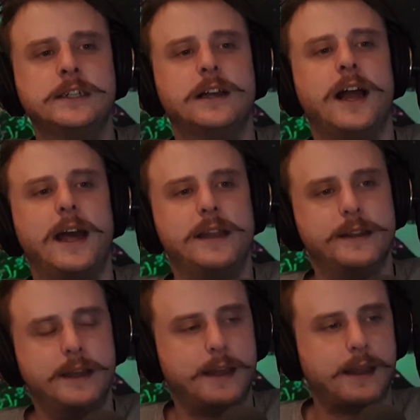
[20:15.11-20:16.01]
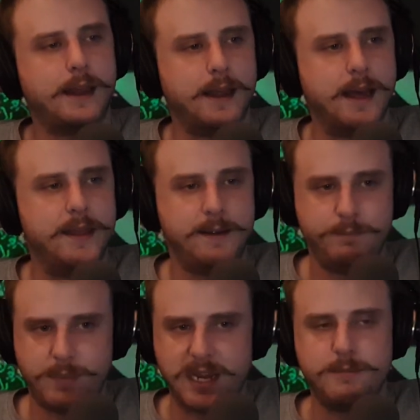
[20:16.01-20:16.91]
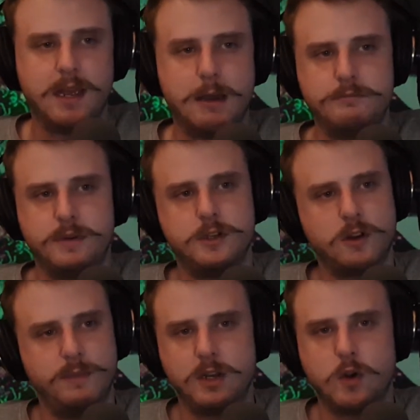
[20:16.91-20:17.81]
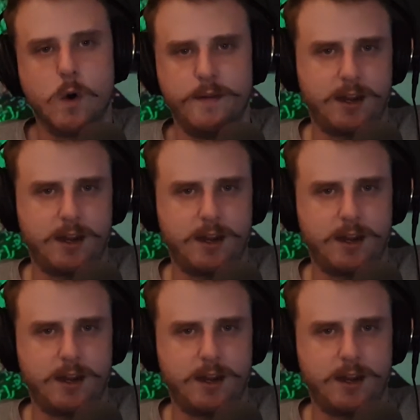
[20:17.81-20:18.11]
and they picked me up, took me to court.